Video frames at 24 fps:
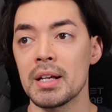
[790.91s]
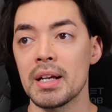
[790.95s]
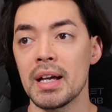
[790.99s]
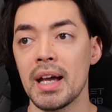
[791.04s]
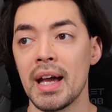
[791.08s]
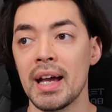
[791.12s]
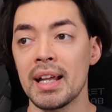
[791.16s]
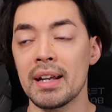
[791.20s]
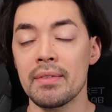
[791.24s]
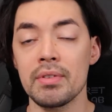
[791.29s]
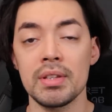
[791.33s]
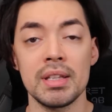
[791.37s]

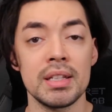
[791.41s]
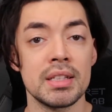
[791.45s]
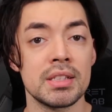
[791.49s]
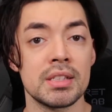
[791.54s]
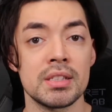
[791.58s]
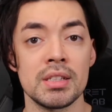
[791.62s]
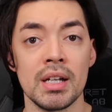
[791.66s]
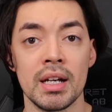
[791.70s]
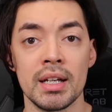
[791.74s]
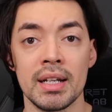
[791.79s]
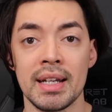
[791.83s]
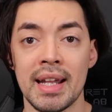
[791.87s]
And everything's
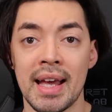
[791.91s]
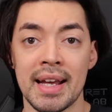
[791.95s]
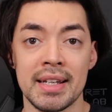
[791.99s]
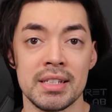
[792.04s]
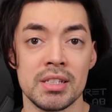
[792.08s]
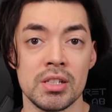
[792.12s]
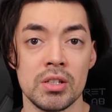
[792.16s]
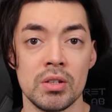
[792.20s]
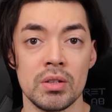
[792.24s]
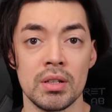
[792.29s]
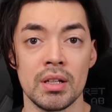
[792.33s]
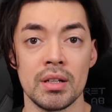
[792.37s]
done and
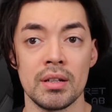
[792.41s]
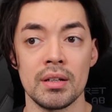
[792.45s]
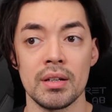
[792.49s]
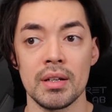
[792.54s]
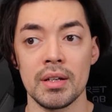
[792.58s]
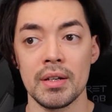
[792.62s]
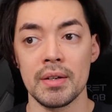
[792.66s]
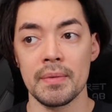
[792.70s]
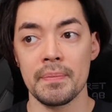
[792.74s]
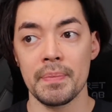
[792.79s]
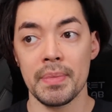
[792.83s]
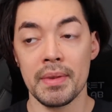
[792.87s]
executed
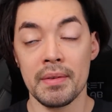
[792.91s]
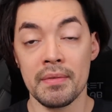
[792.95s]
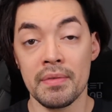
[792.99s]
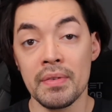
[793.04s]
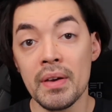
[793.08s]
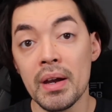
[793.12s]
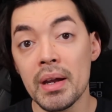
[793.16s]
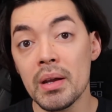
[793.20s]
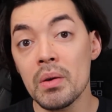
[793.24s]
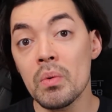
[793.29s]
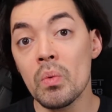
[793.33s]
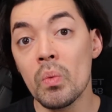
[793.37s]

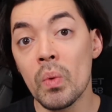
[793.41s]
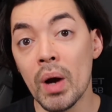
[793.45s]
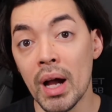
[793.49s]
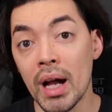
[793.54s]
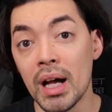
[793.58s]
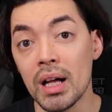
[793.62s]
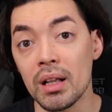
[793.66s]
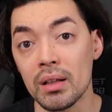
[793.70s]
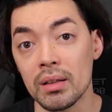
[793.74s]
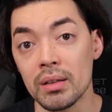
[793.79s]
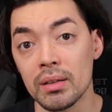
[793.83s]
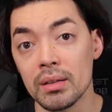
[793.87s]
very
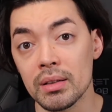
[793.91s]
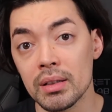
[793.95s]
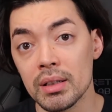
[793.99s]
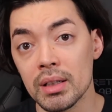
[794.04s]
well.